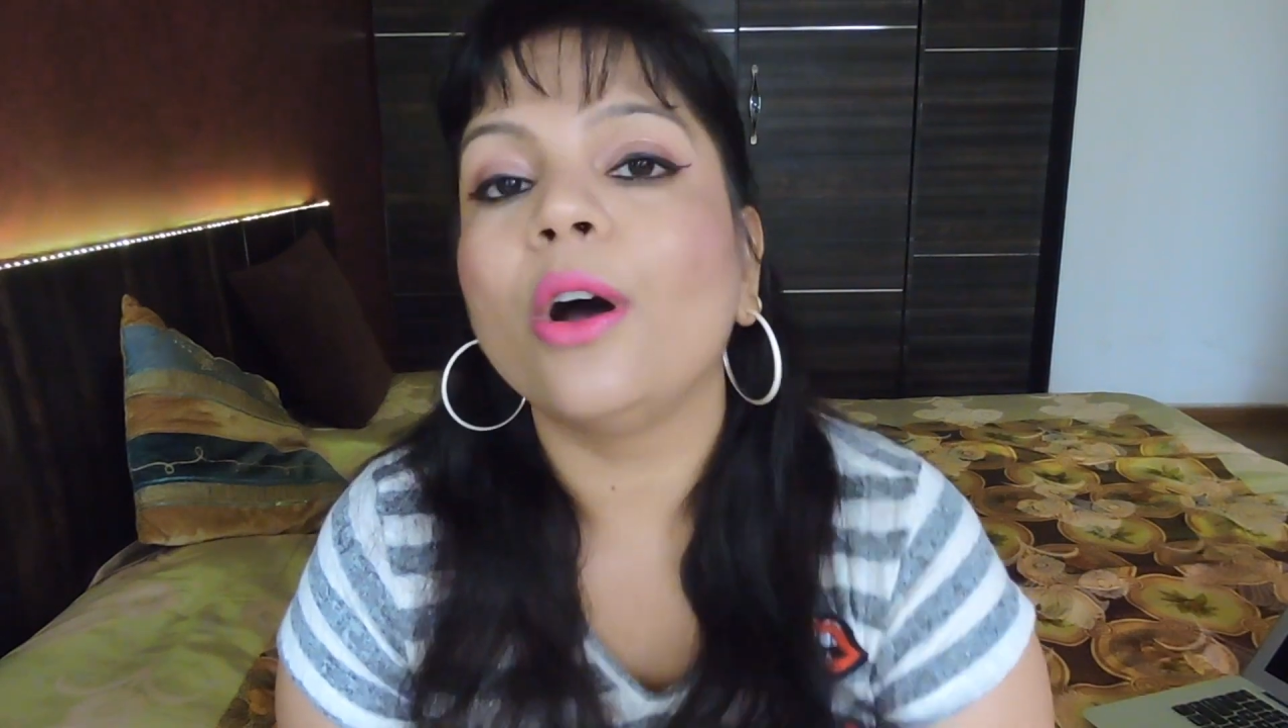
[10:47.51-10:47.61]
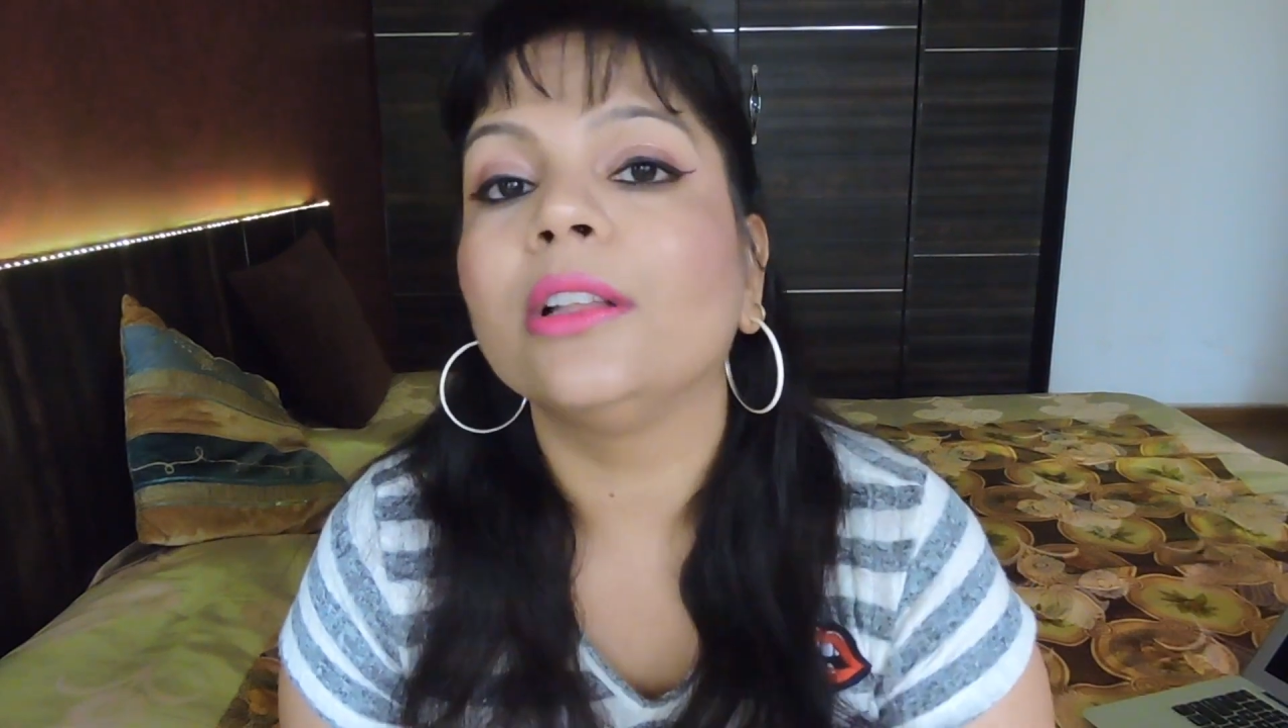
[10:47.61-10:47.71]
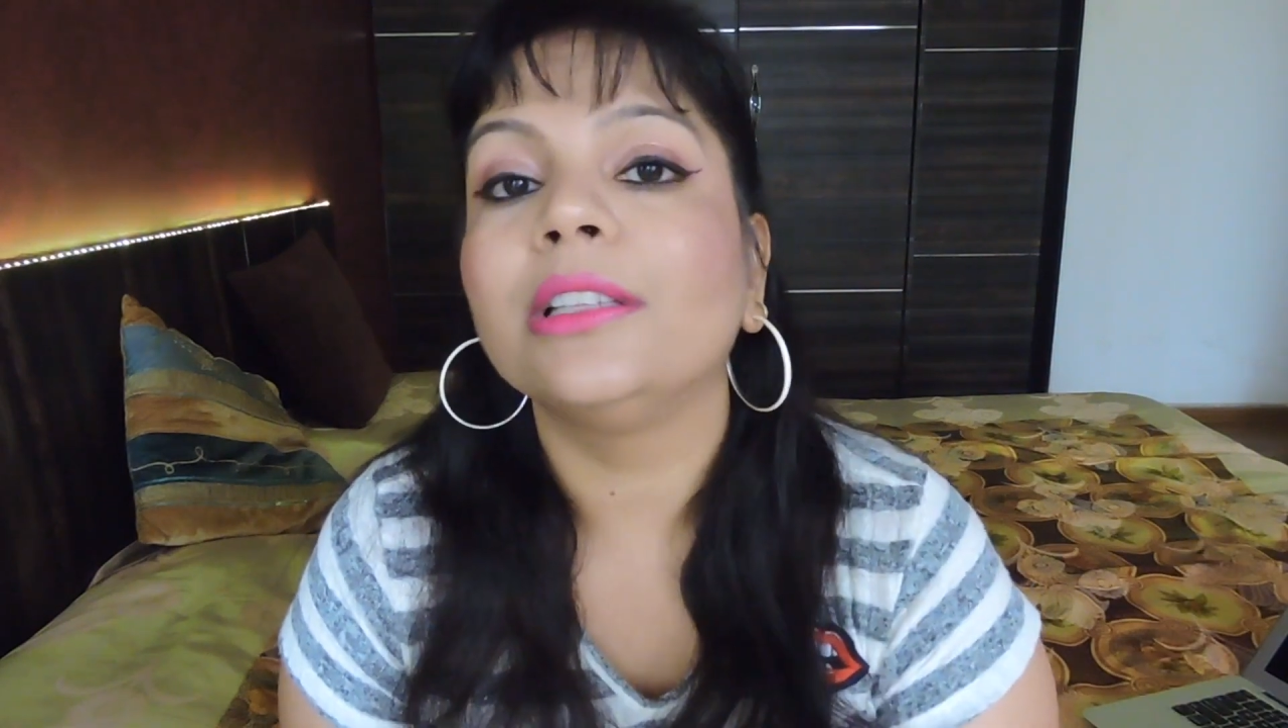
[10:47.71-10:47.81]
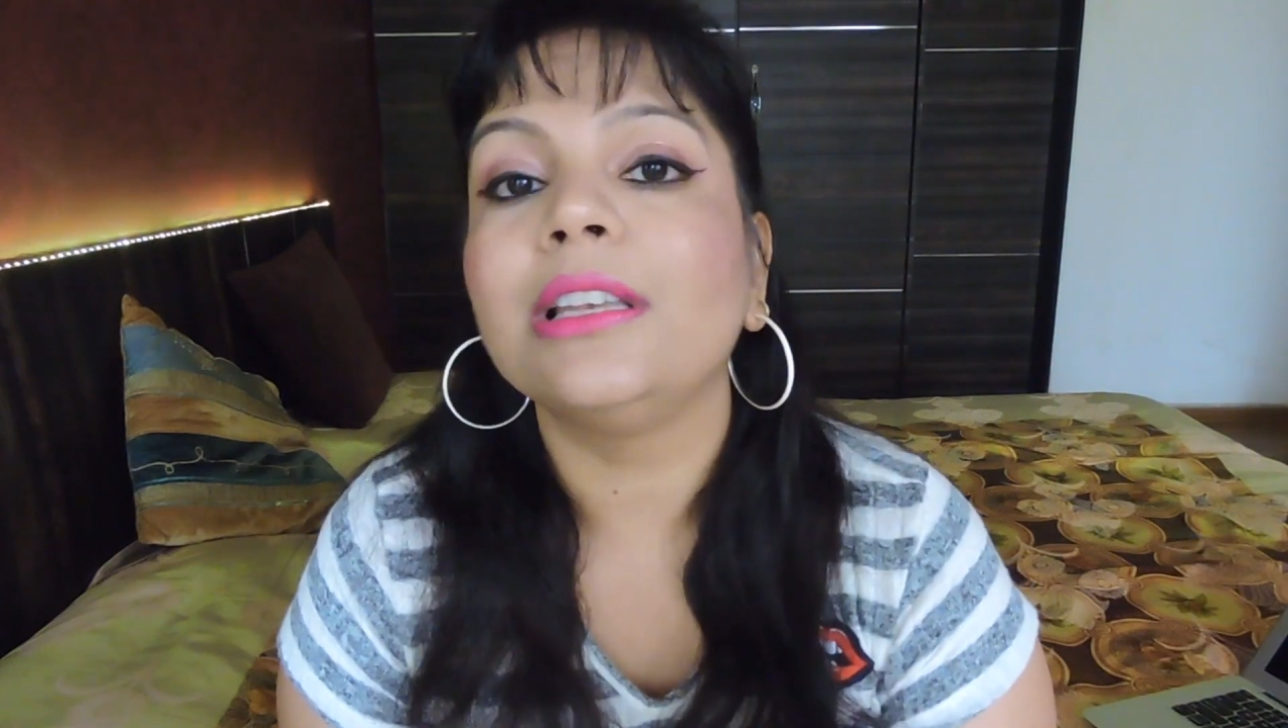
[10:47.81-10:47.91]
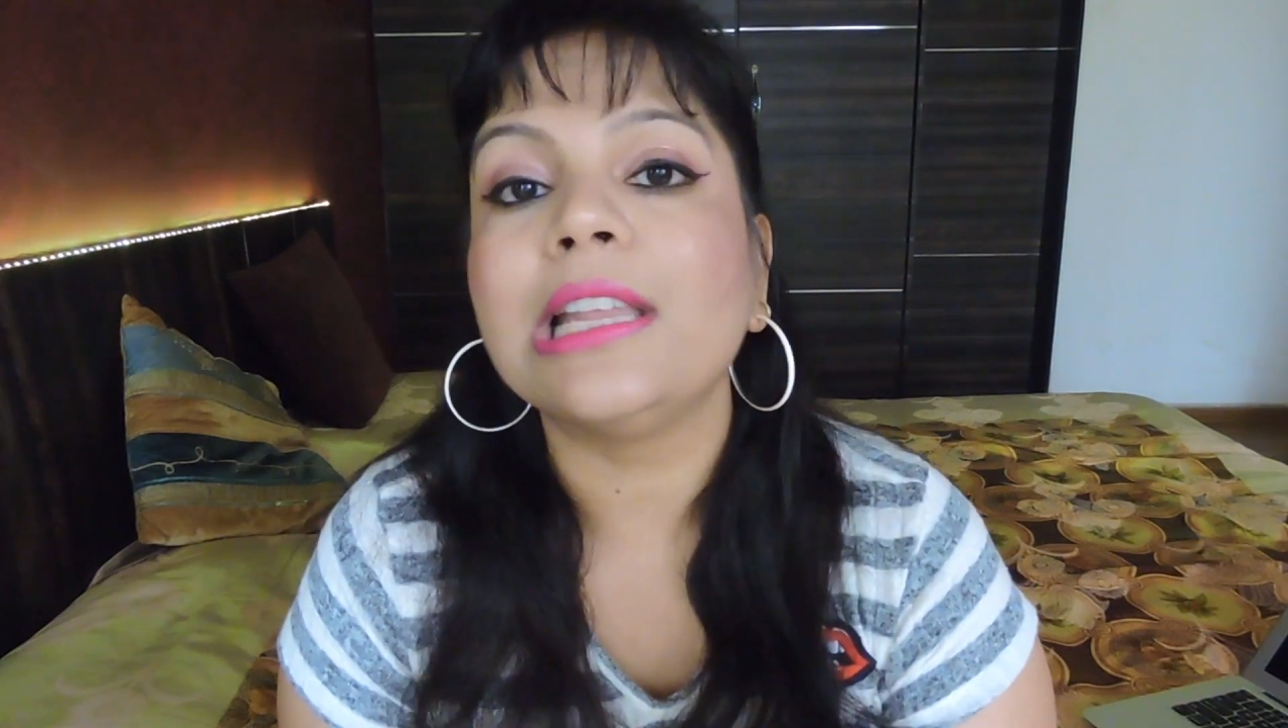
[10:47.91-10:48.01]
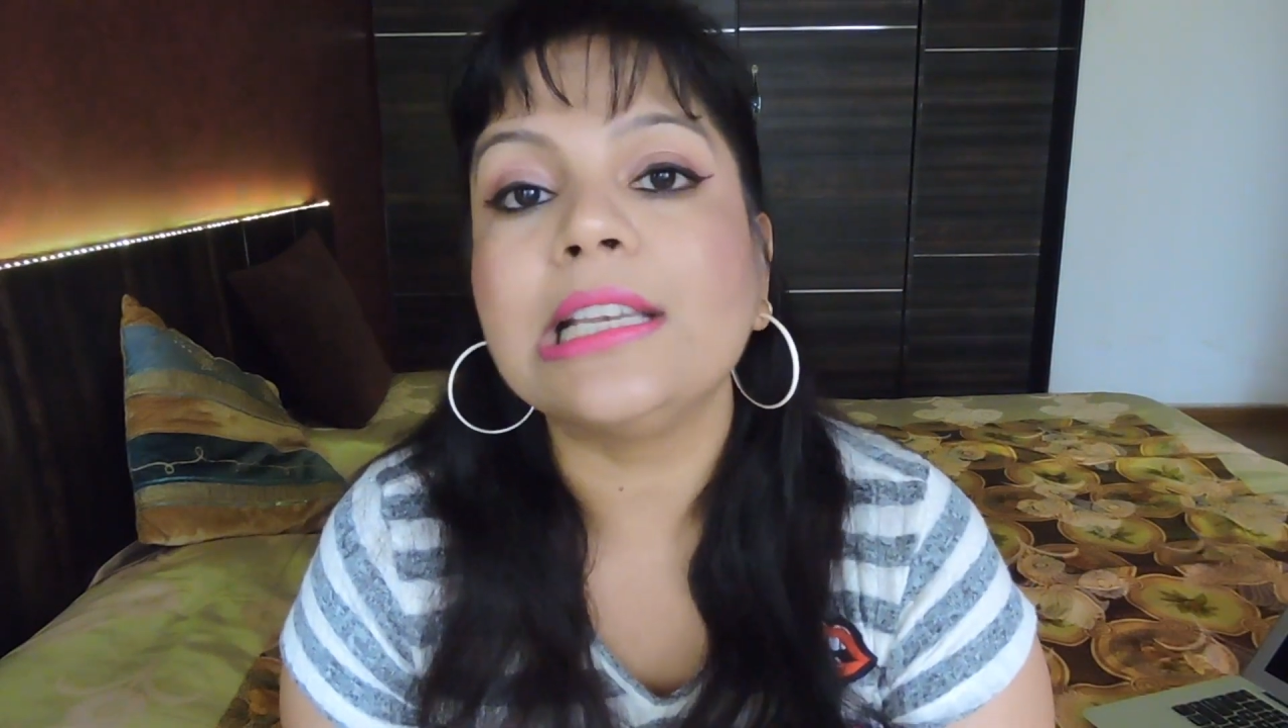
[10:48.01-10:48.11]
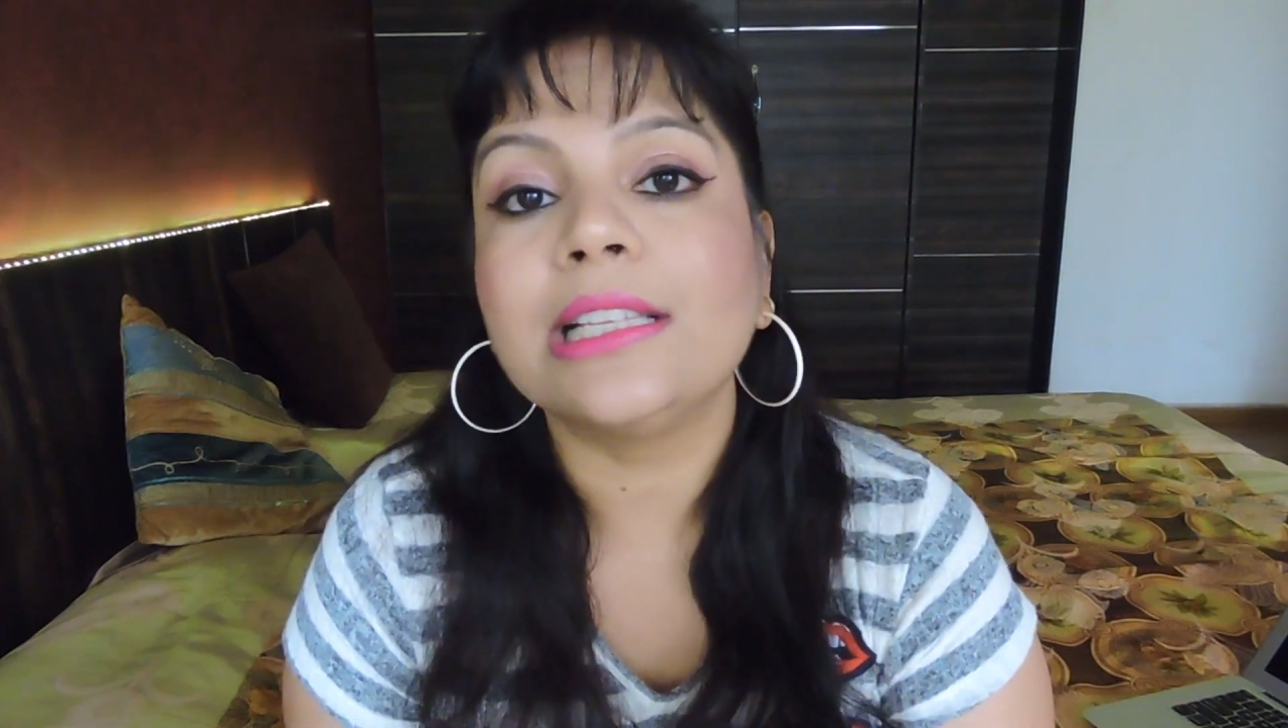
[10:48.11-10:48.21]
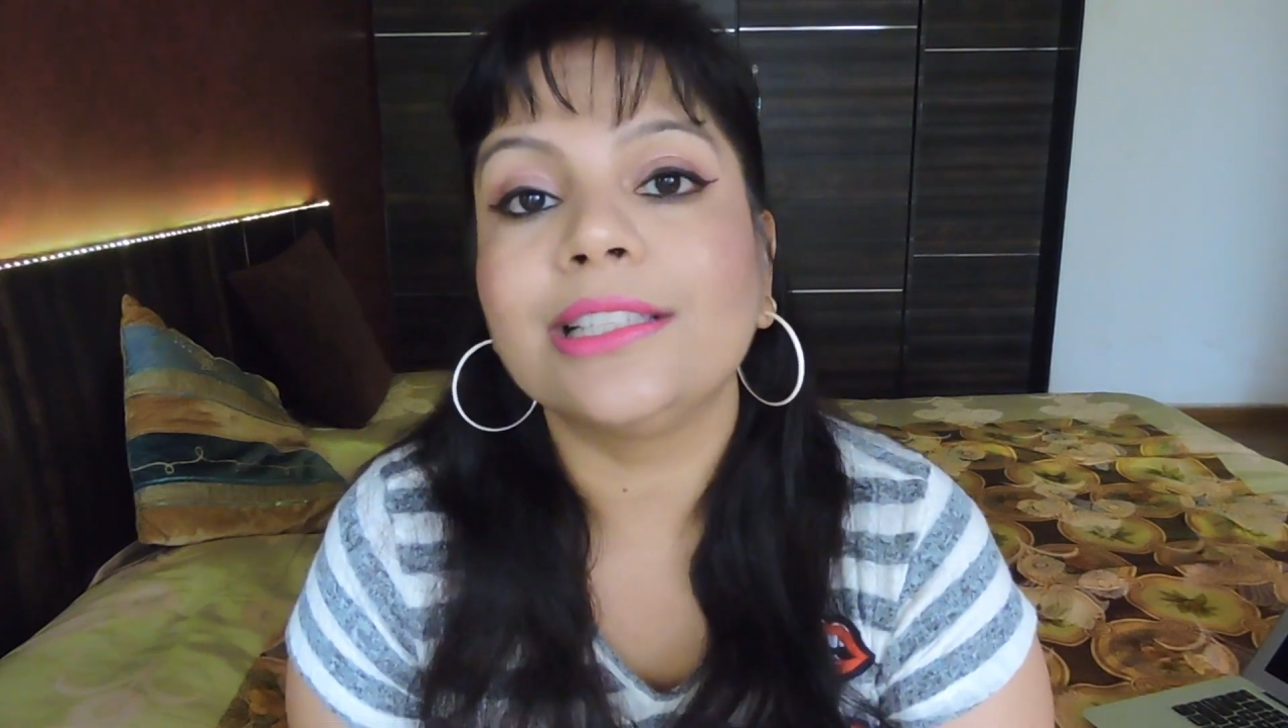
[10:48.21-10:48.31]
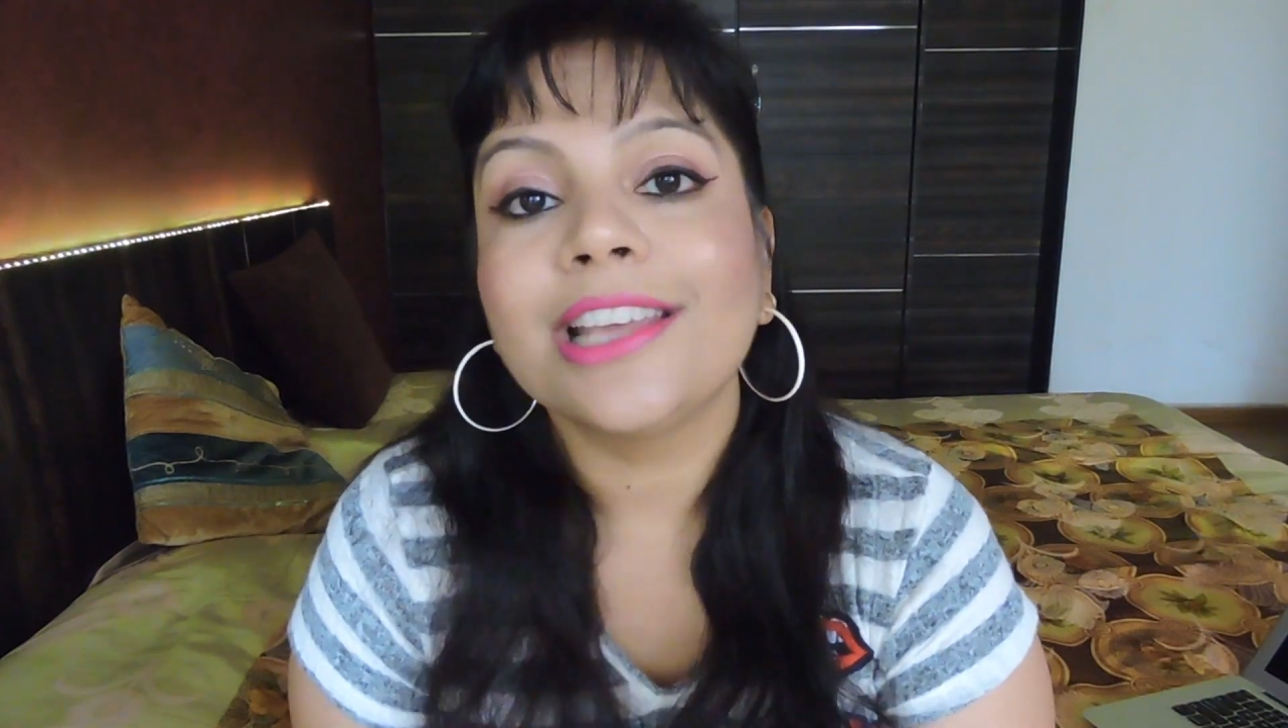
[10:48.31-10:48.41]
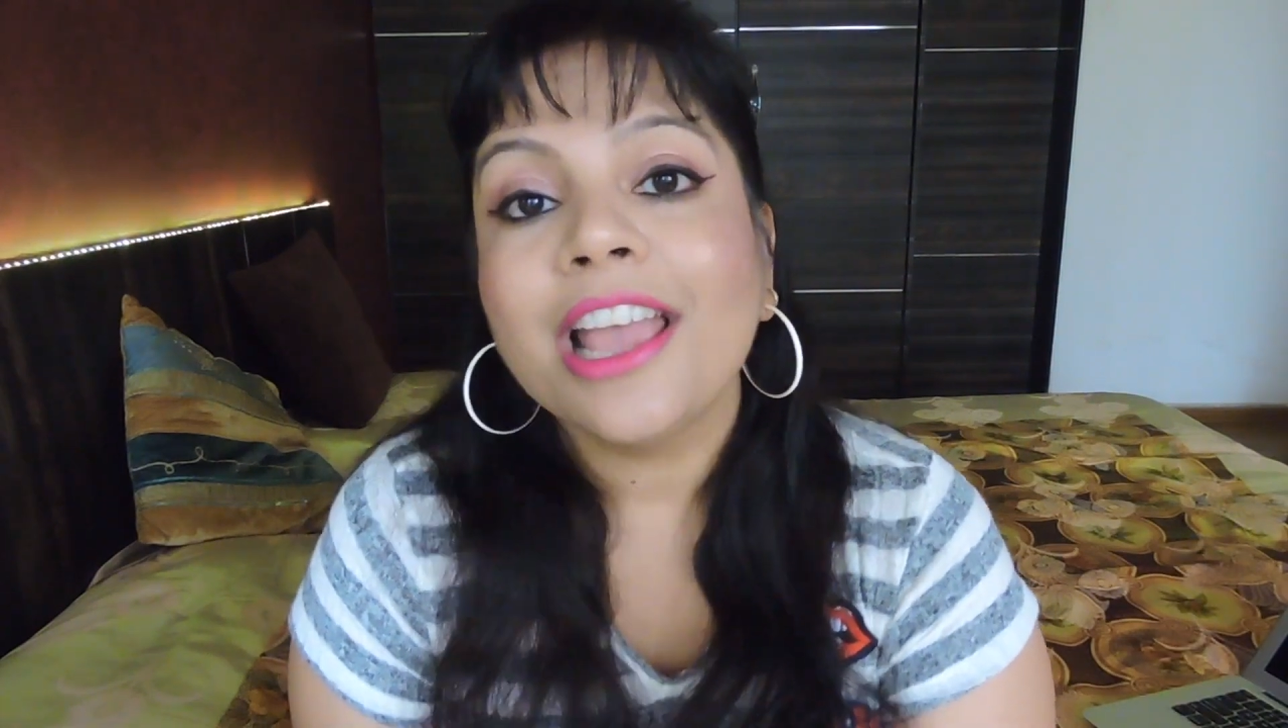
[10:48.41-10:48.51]
on the
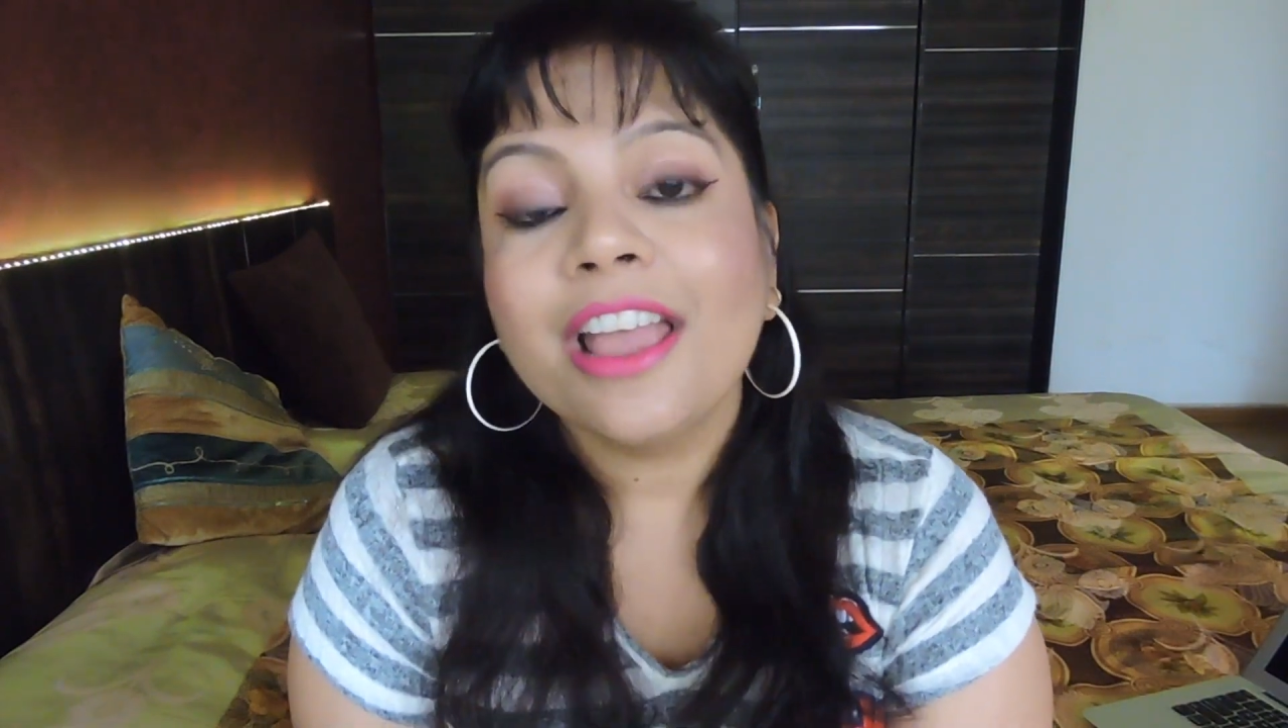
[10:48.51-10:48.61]
latest